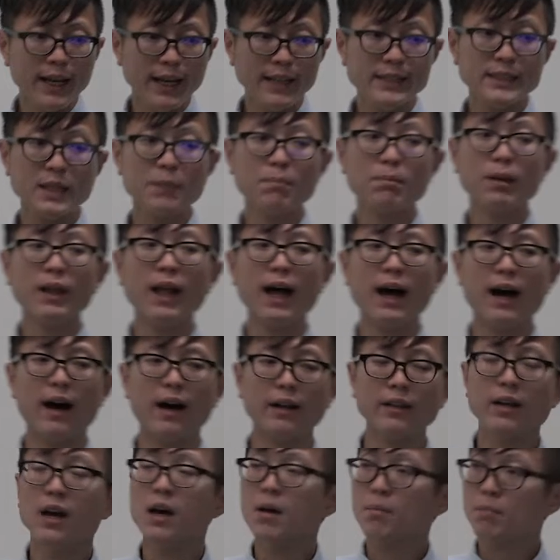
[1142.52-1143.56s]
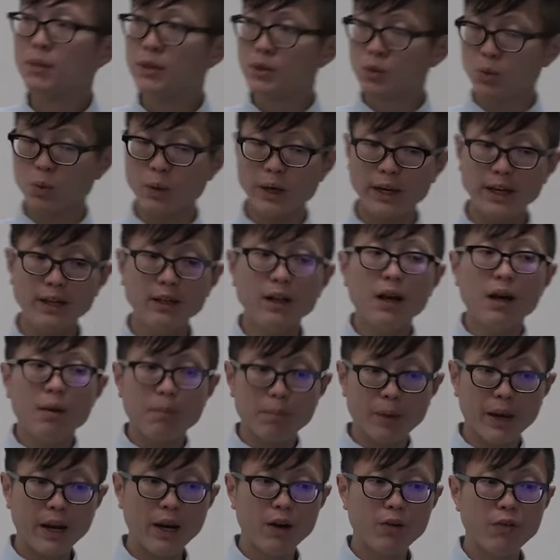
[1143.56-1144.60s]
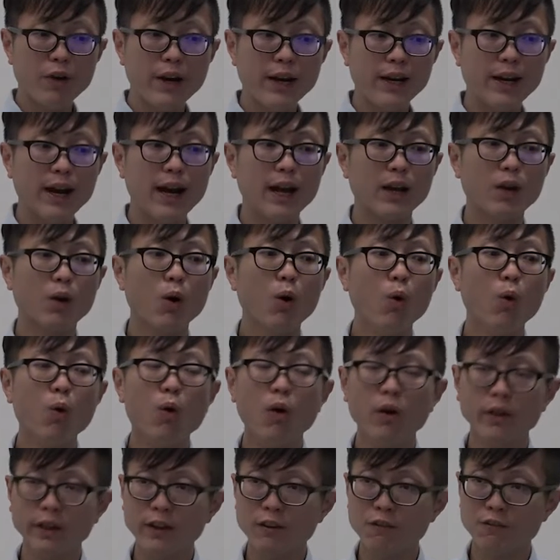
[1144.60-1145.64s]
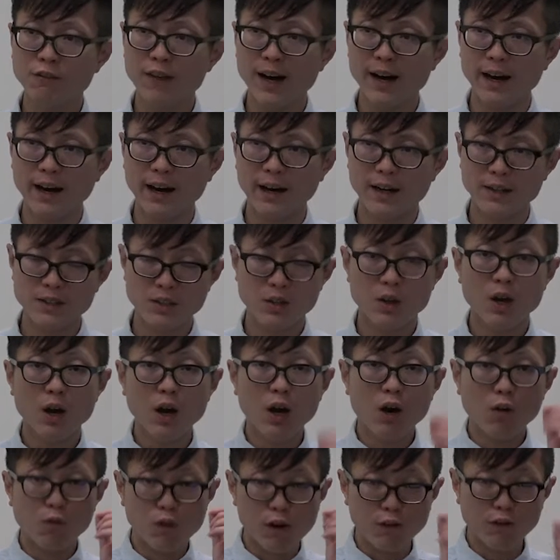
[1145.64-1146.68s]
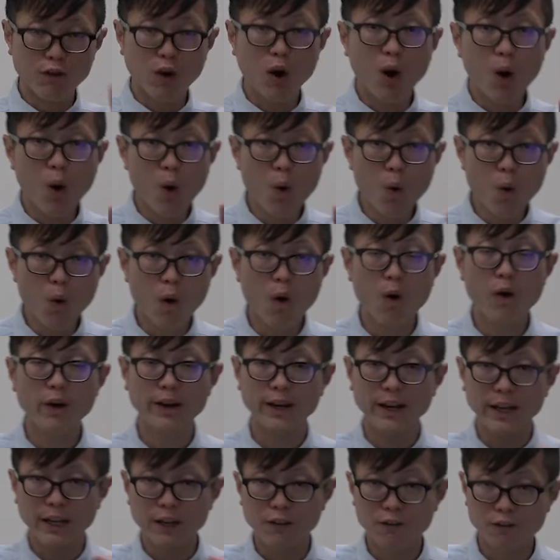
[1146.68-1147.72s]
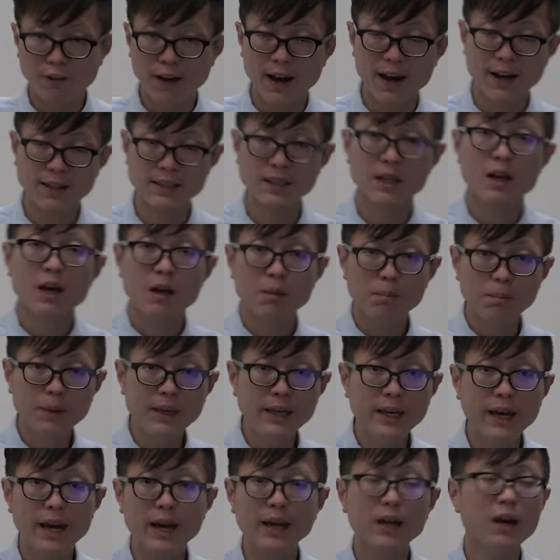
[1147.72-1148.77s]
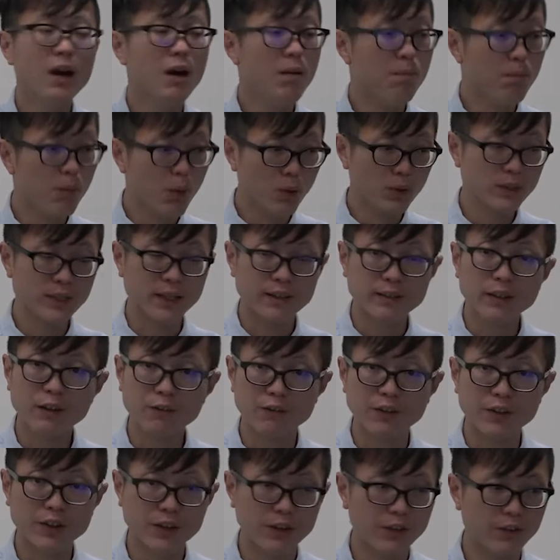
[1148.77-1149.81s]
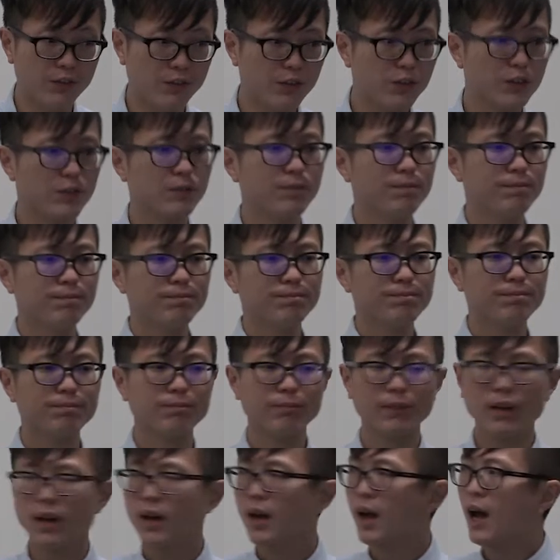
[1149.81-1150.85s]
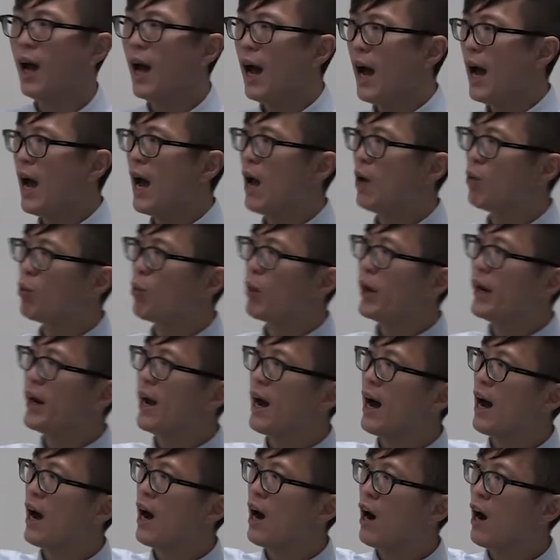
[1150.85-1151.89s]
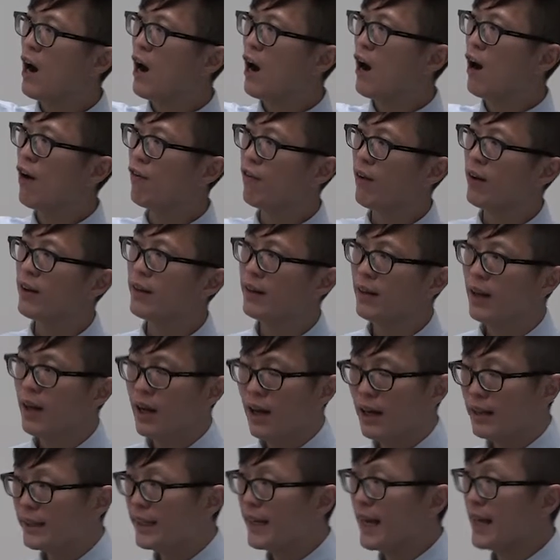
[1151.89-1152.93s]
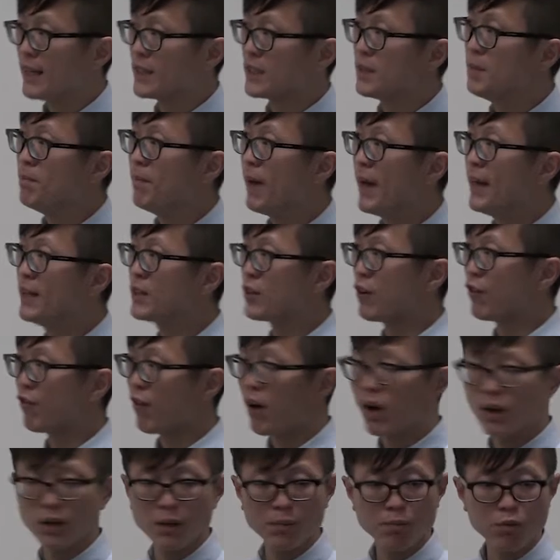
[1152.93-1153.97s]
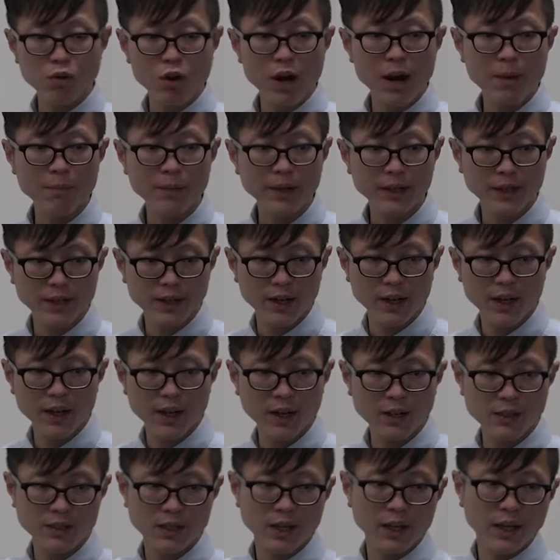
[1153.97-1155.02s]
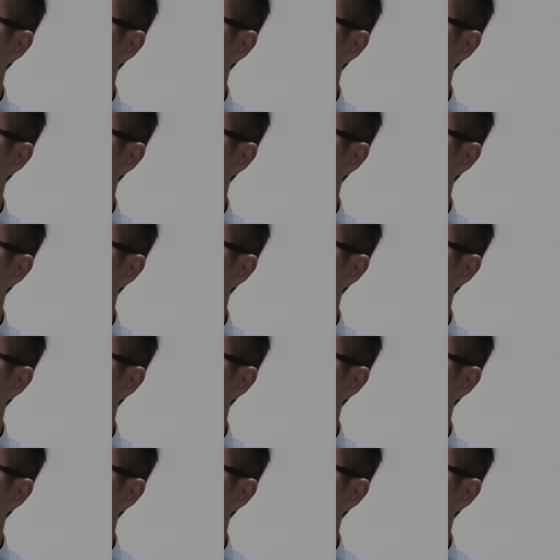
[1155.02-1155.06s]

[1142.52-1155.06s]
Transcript: is a blend between period and cohort effects, with cohort effects being more significant. And we have the estimates of other parameters,